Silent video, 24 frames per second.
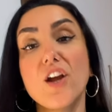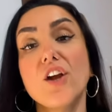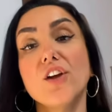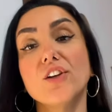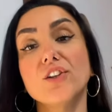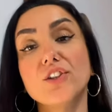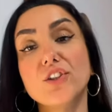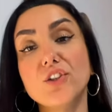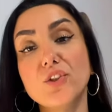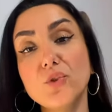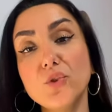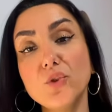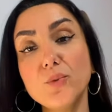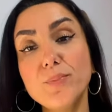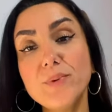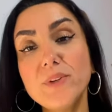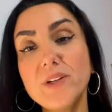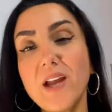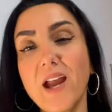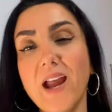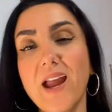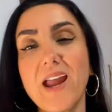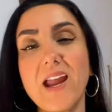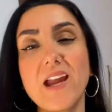you
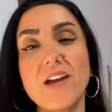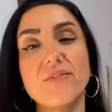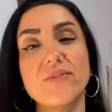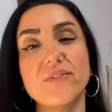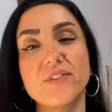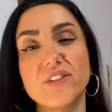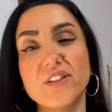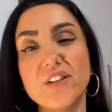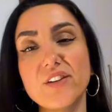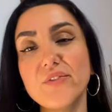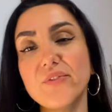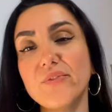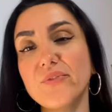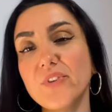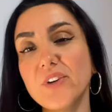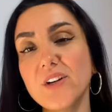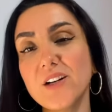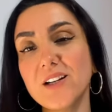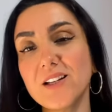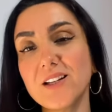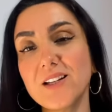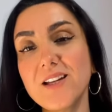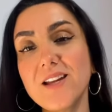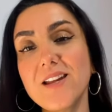behave
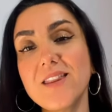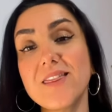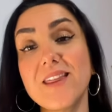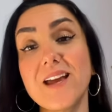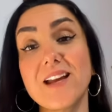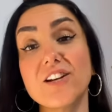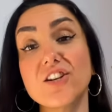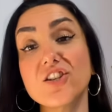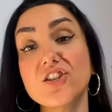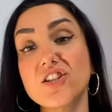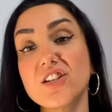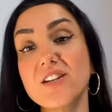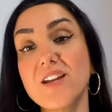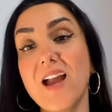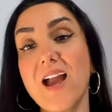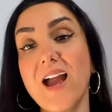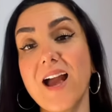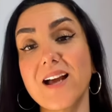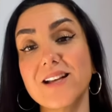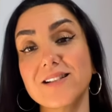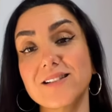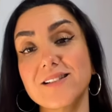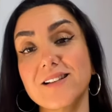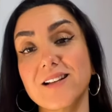differently than she
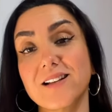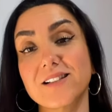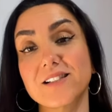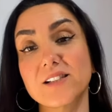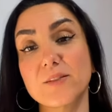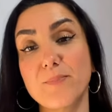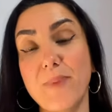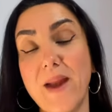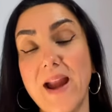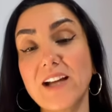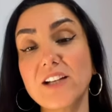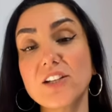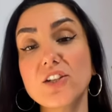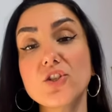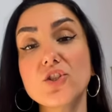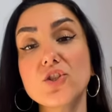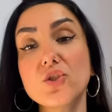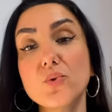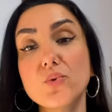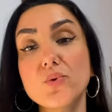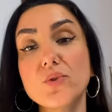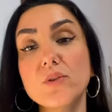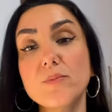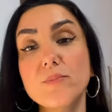has expected
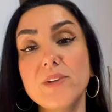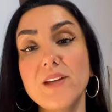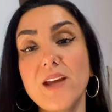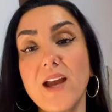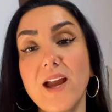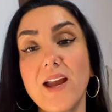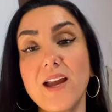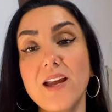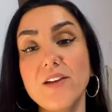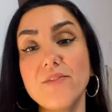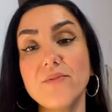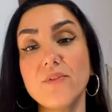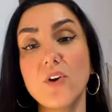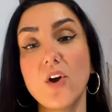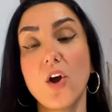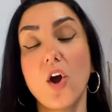you to behave,